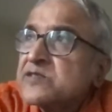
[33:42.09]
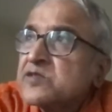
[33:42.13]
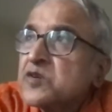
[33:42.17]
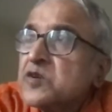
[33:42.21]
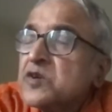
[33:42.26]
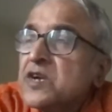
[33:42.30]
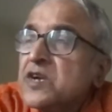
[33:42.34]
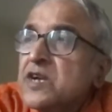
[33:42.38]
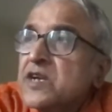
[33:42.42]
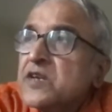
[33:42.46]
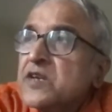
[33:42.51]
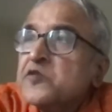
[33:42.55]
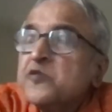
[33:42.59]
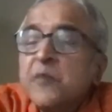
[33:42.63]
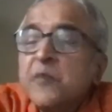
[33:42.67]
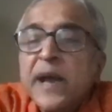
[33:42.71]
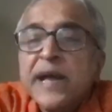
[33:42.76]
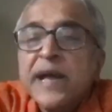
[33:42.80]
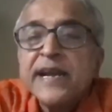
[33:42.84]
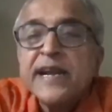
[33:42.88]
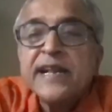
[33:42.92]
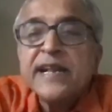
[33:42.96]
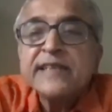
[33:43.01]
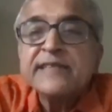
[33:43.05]
So
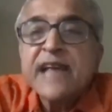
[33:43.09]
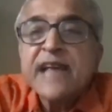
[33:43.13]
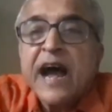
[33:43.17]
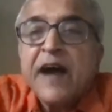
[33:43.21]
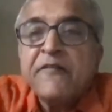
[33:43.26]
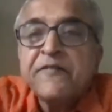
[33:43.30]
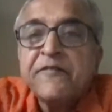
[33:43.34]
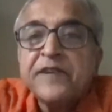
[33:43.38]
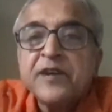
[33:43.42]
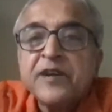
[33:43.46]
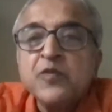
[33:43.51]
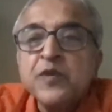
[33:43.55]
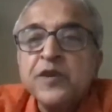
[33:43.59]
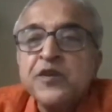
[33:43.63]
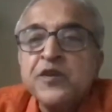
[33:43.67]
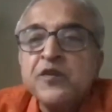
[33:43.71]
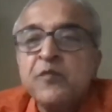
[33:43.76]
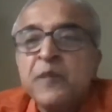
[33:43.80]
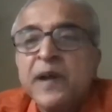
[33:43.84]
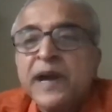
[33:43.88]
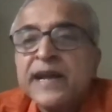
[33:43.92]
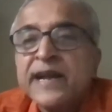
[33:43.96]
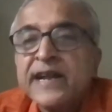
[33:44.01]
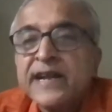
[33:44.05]
humanities, after doing
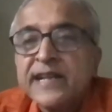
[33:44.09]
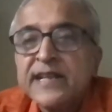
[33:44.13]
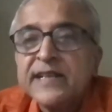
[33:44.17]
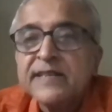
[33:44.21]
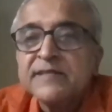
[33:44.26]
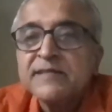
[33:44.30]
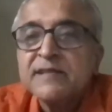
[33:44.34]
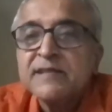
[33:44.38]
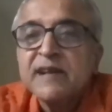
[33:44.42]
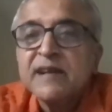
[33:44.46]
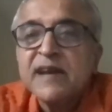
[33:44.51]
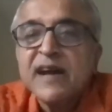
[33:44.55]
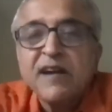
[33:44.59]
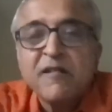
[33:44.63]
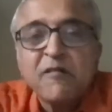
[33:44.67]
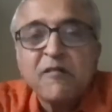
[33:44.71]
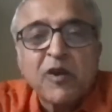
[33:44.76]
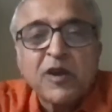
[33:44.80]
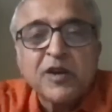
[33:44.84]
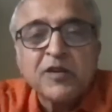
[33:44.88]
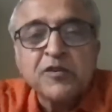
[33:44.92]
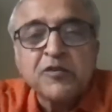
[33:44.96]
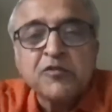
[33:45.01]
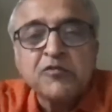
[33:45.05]
humanities, uh,
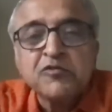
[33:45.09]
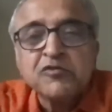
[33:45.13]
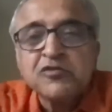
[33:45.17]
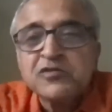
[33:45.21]
what do you do?